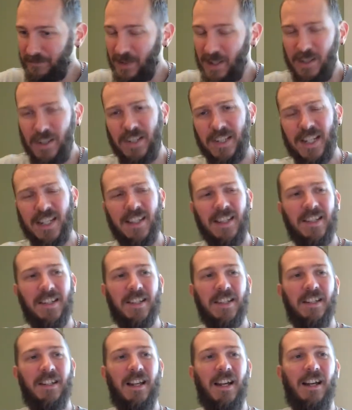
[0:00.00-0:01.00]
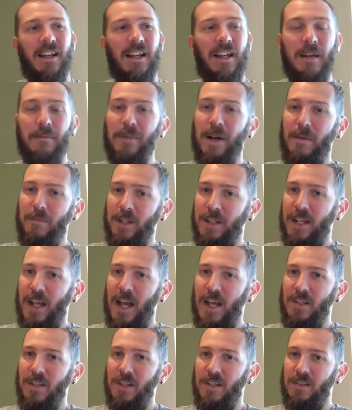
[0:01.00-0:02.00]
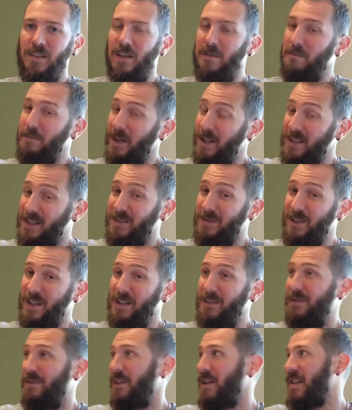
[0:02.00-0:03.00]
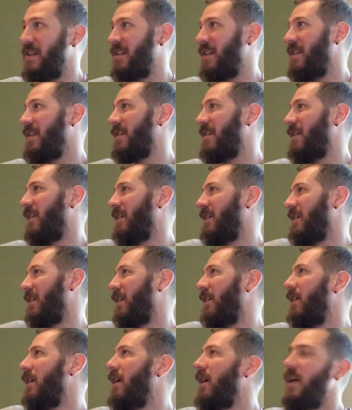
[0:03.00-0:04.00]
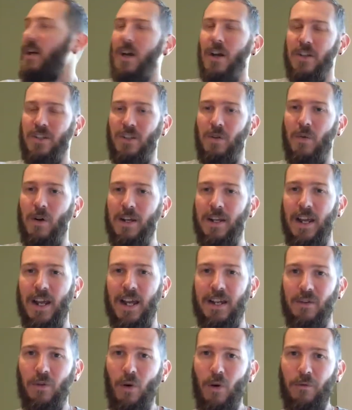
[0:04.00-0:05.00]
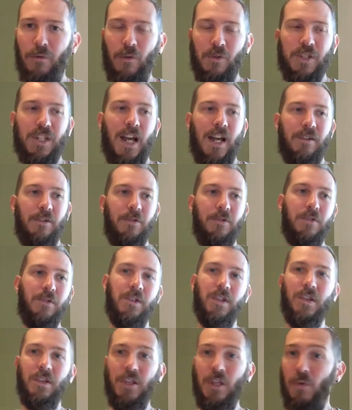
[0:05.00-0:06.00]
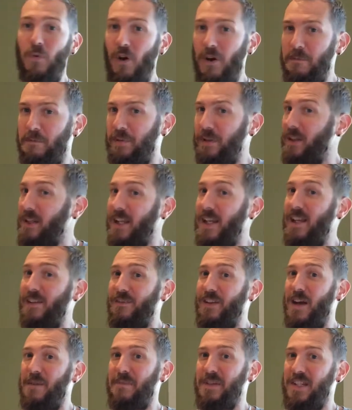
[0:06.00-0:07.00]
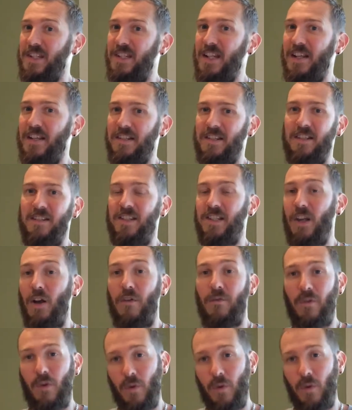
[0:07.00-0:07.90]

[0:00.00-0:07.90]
You see this in publications like BuzzFeed, for instance, like, you know, 28 awful tattoos, you won't believe number 6, and so of